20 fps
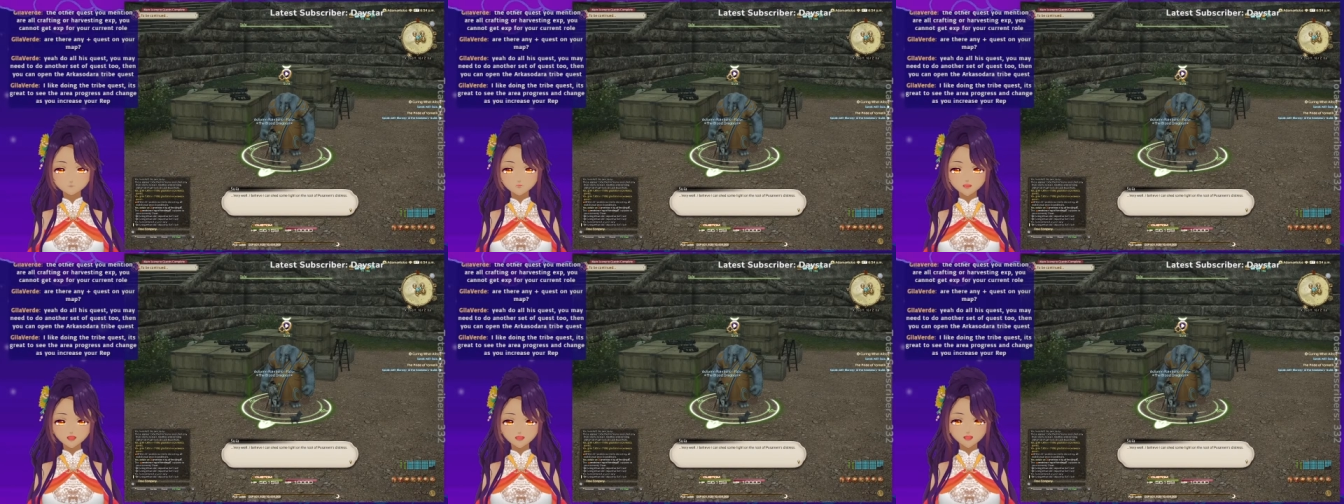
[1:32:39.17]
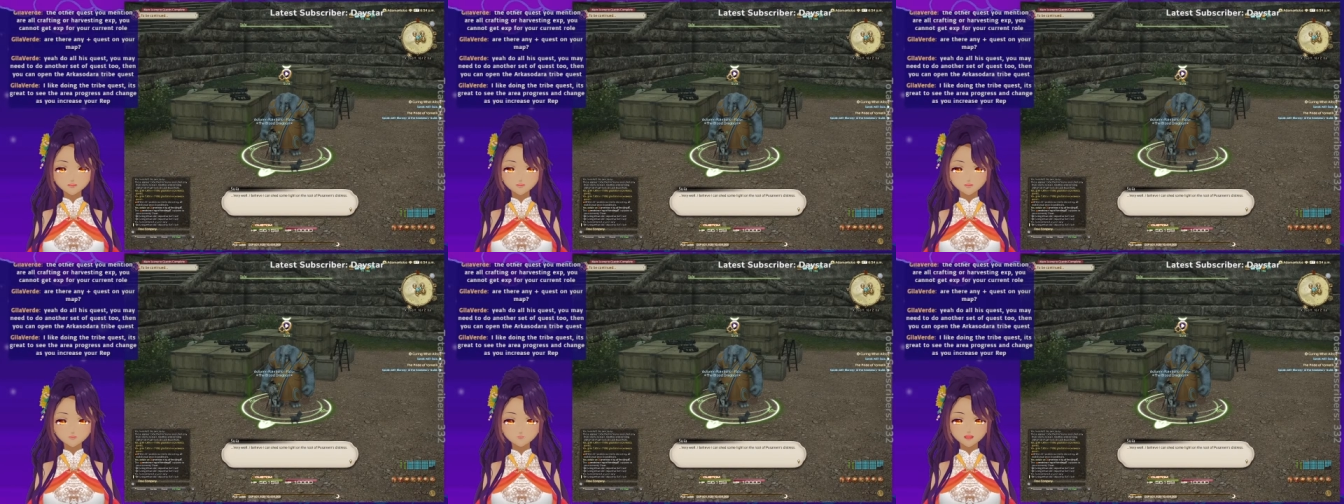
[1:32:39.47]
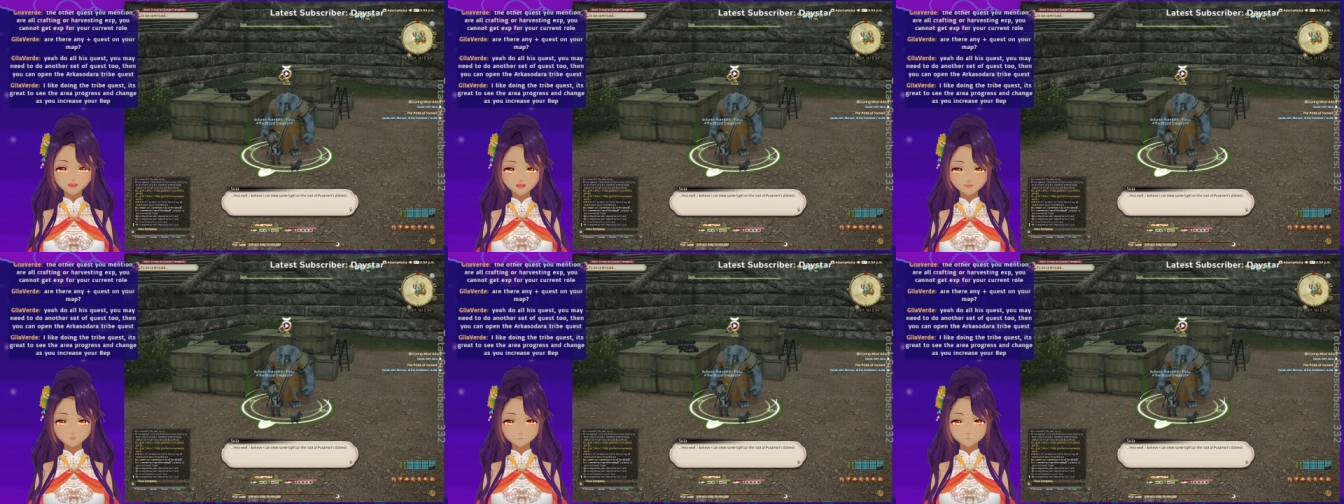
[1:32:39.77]
I believe
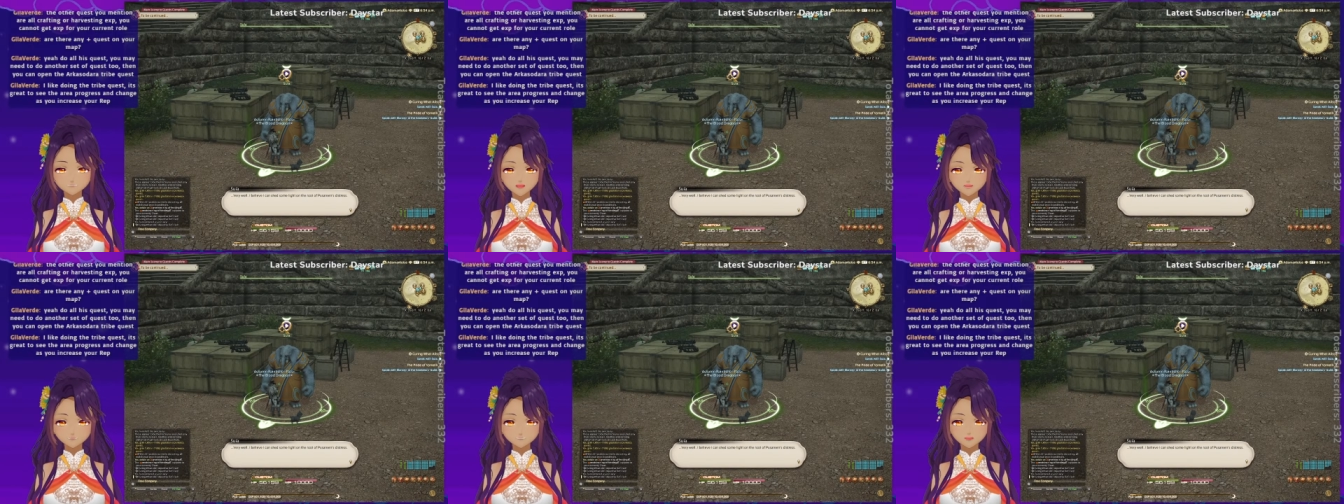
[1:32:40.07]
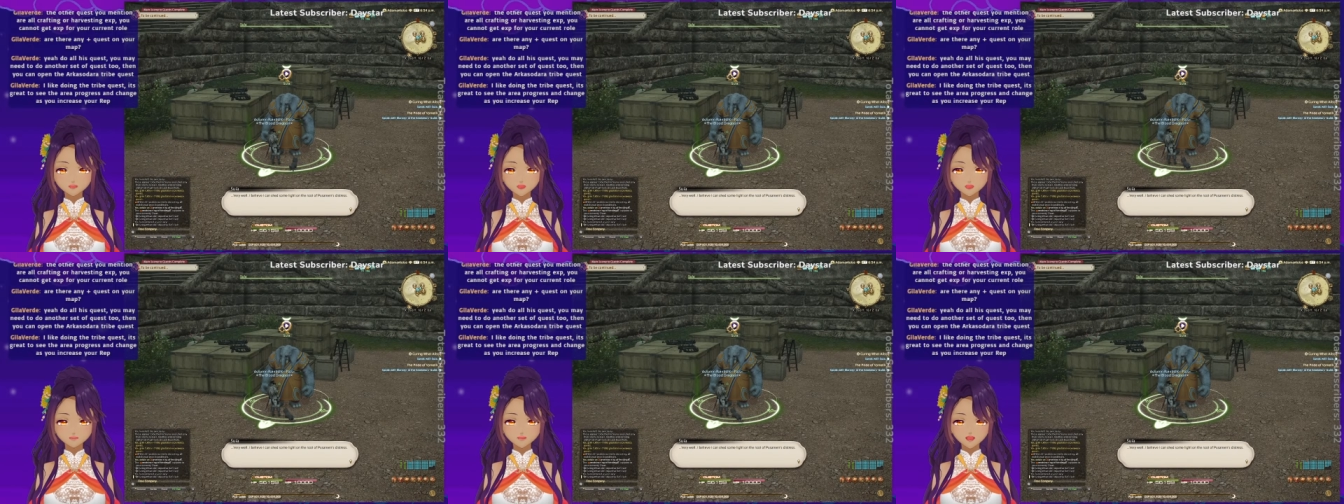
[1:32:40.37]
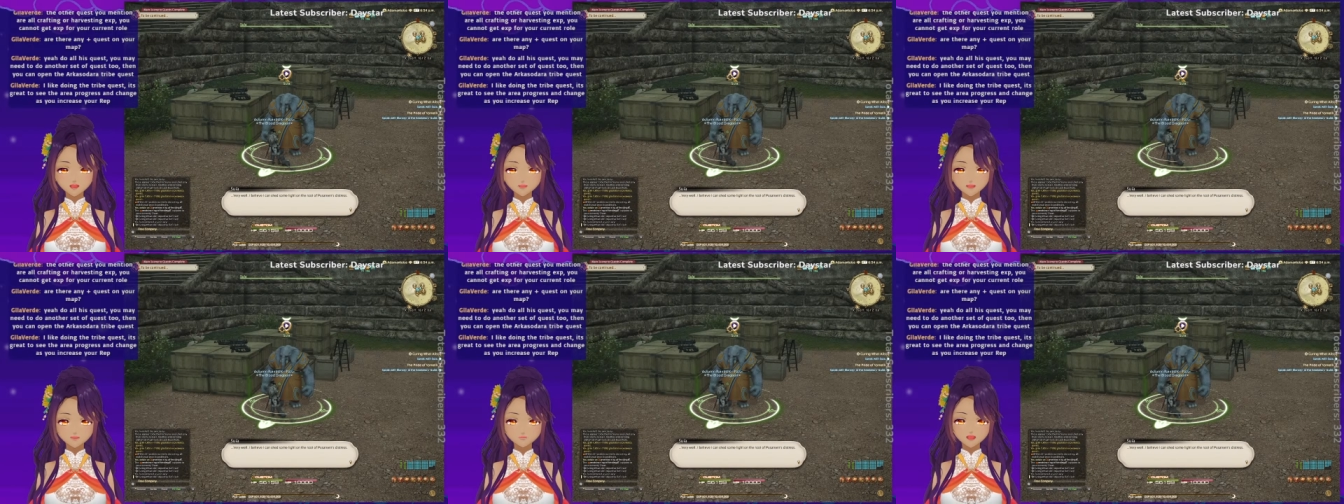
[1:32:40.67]
I can shed some
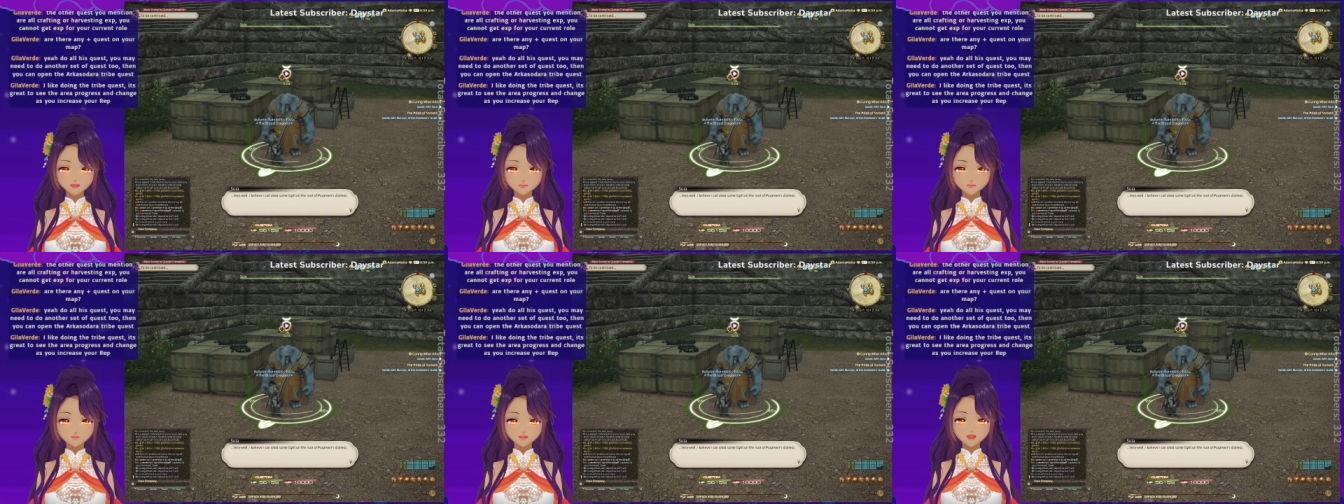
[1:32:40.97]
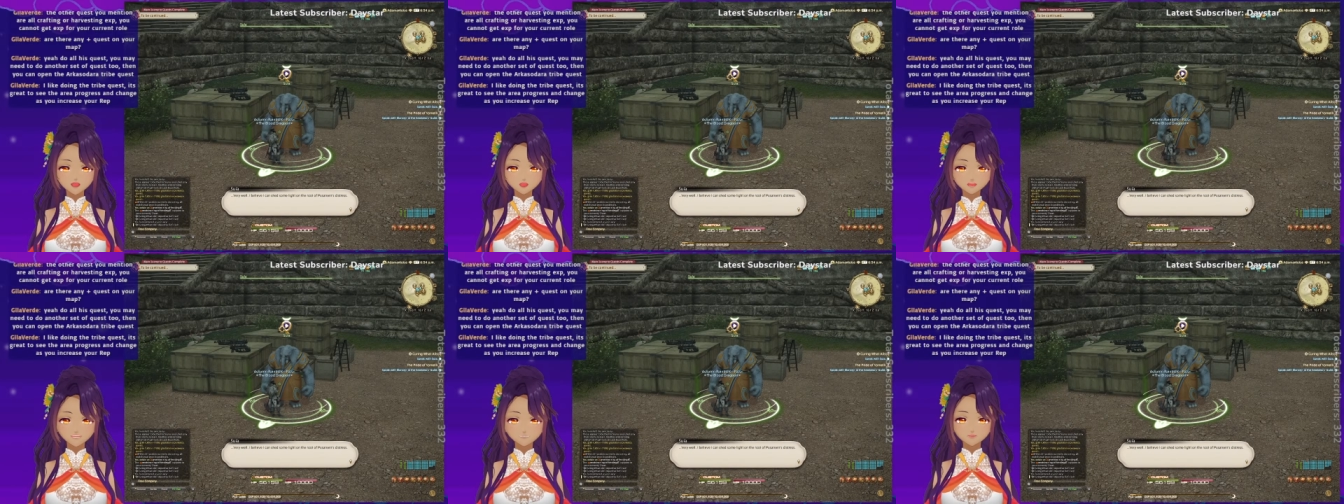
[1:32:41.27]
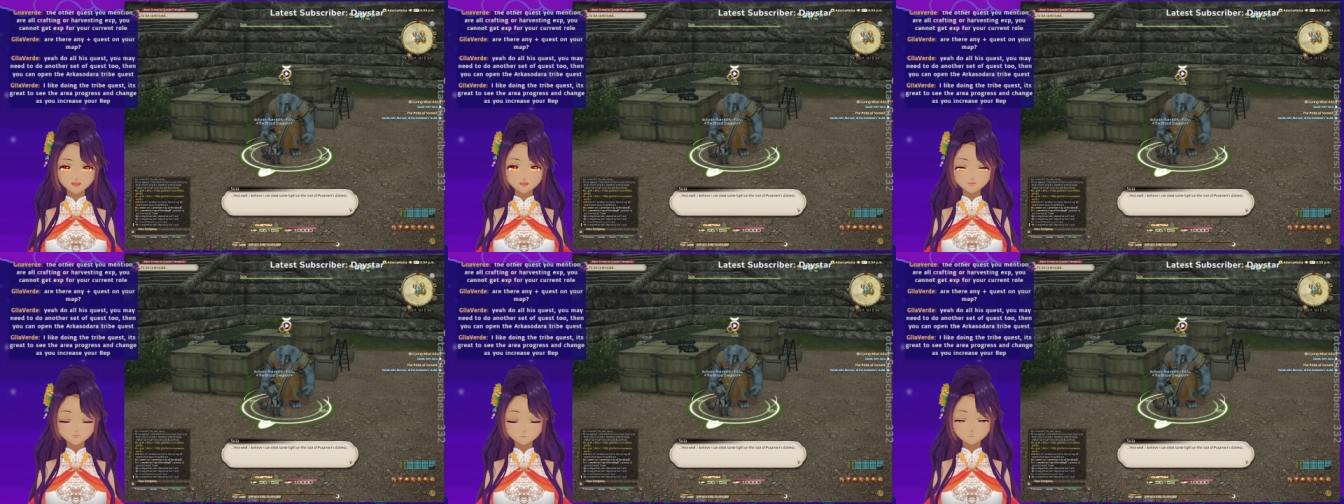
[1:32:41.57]
light on the root of
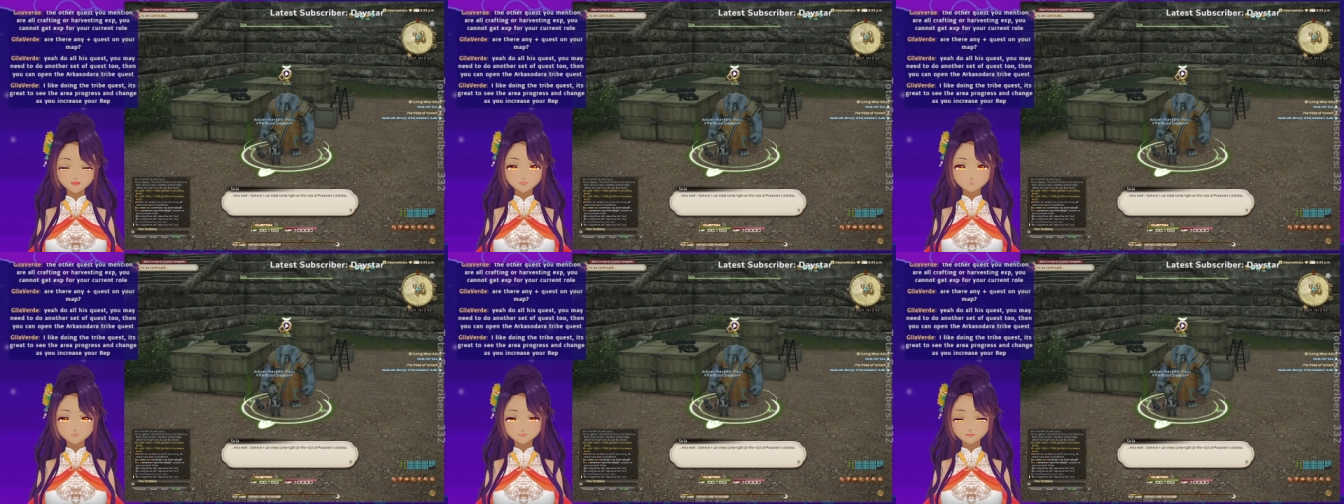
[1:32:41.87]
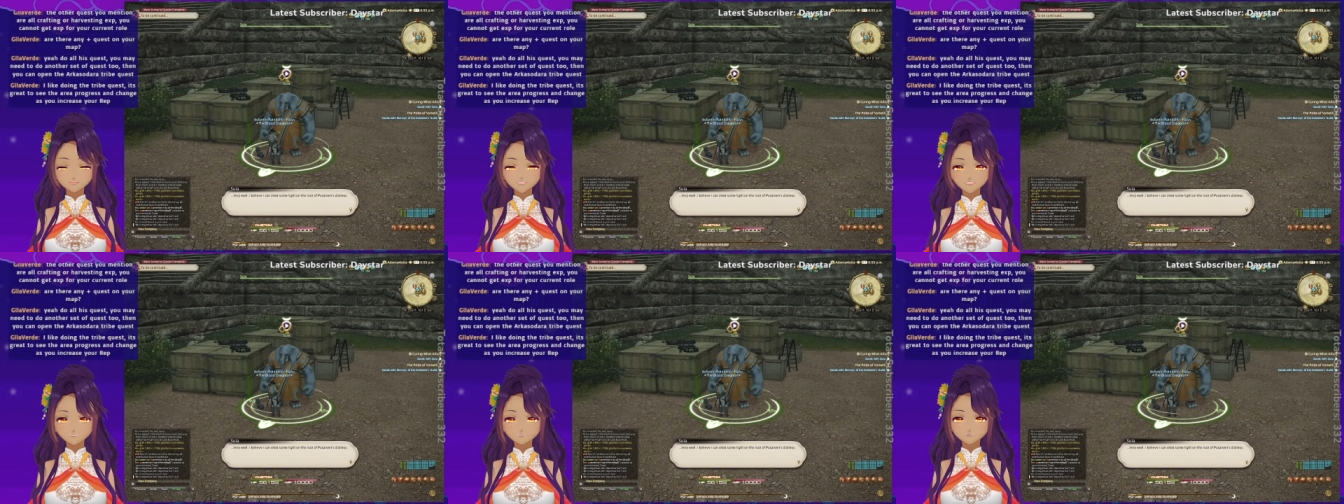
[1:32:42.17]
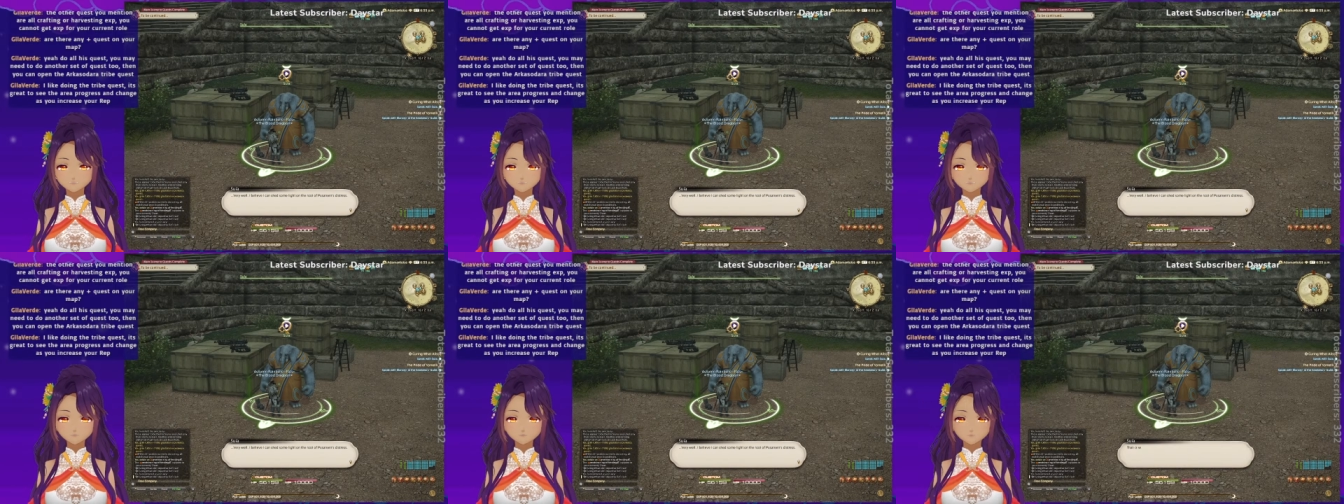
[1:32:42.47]
Passerine's
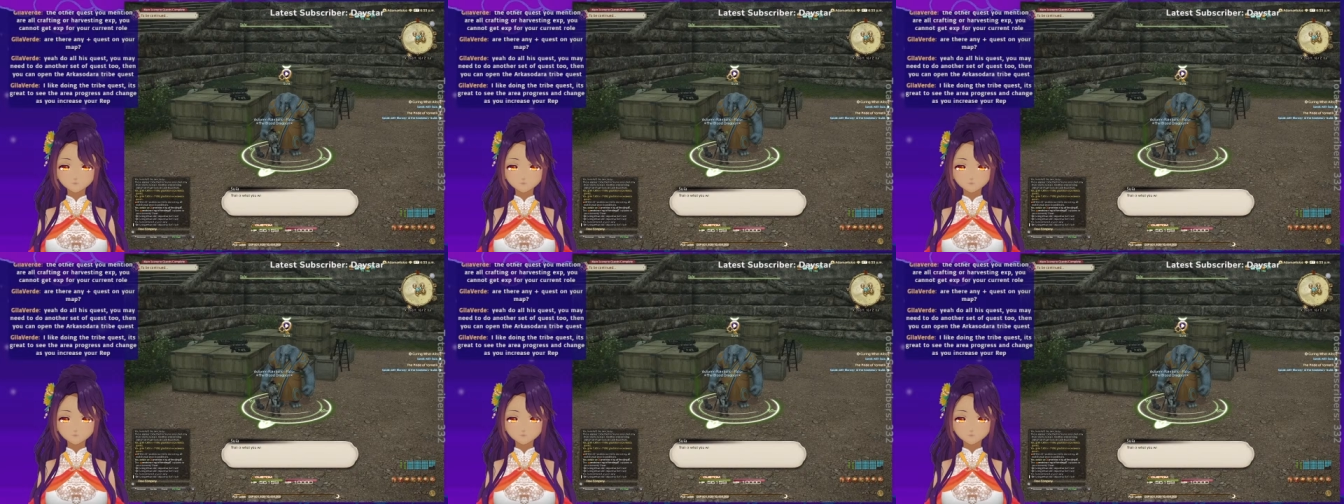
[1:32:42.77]
distress.